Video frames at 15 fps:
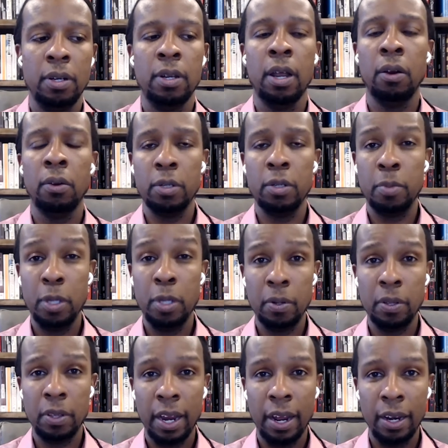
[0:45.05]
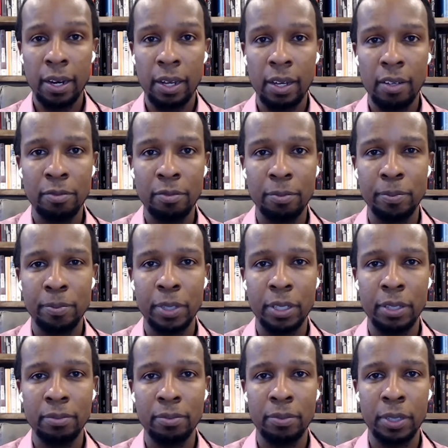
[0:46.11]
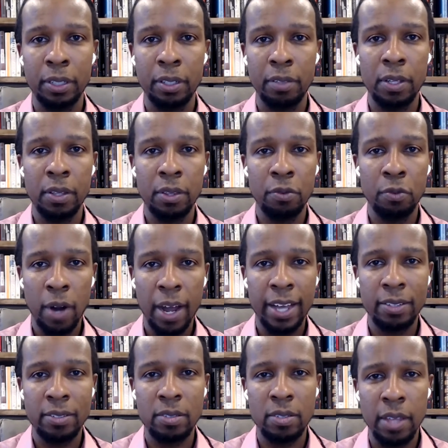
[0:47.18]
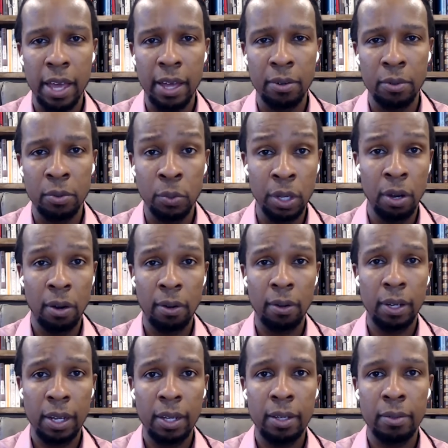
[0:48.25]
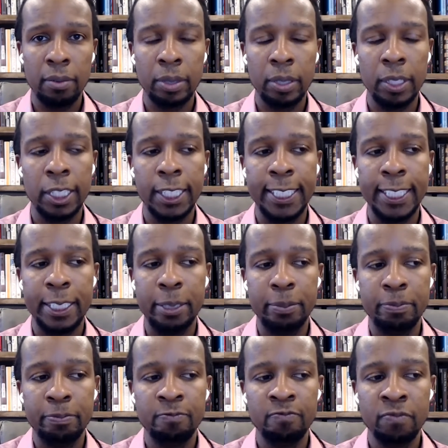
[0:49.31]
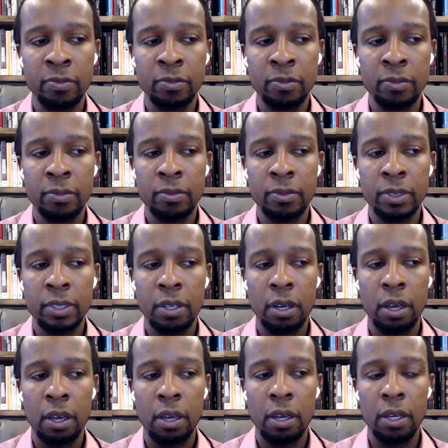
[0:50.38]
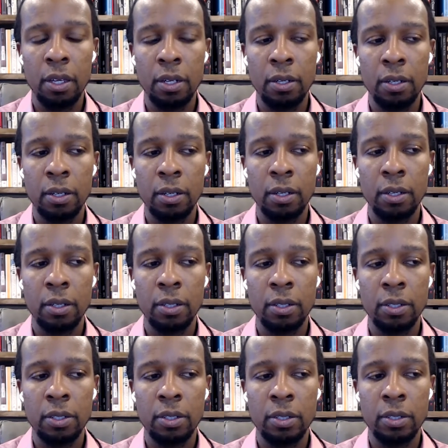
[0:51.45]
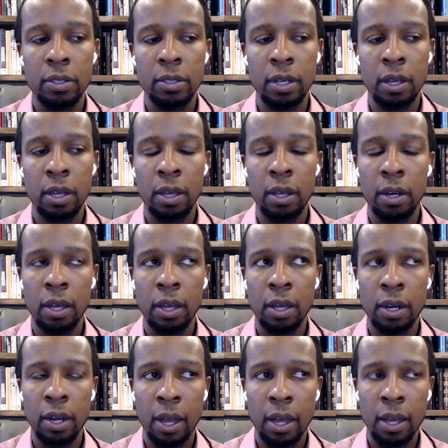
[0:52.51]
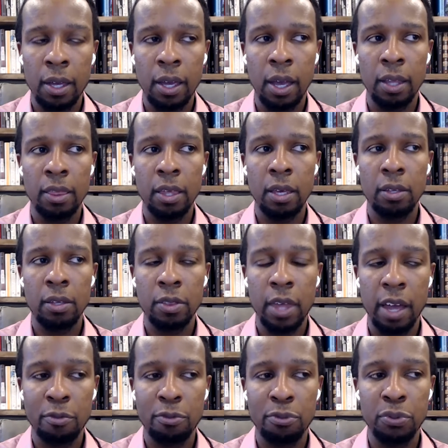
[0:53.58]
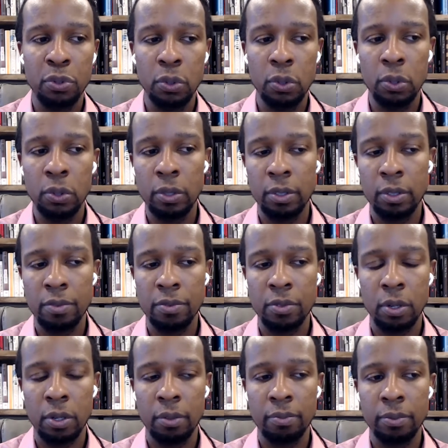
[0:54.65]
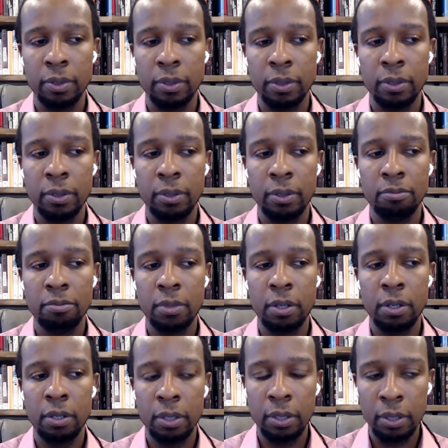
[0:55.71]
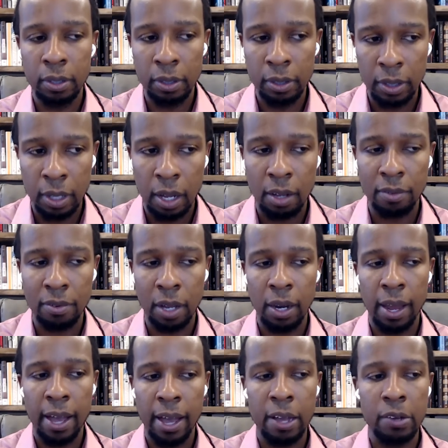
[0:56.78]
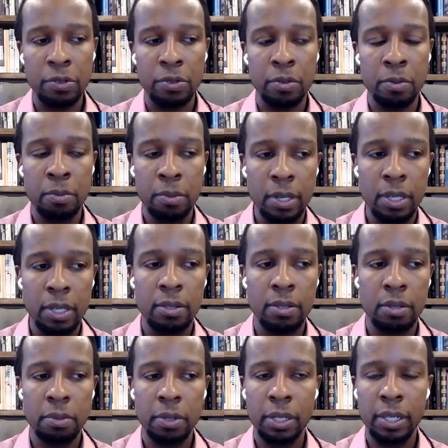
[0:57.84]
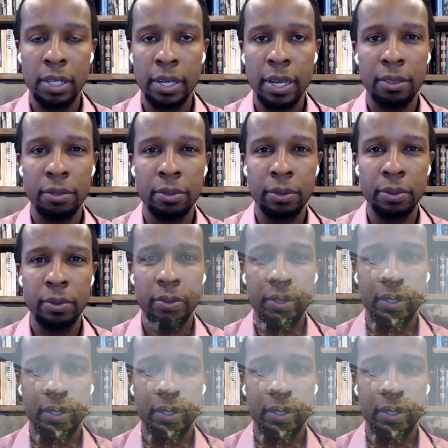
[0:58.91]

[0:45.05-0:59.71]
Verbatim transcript: not only people that I love, but but even the rights that we all love, um, and and and I I think that fuel sort of love allows me to really get through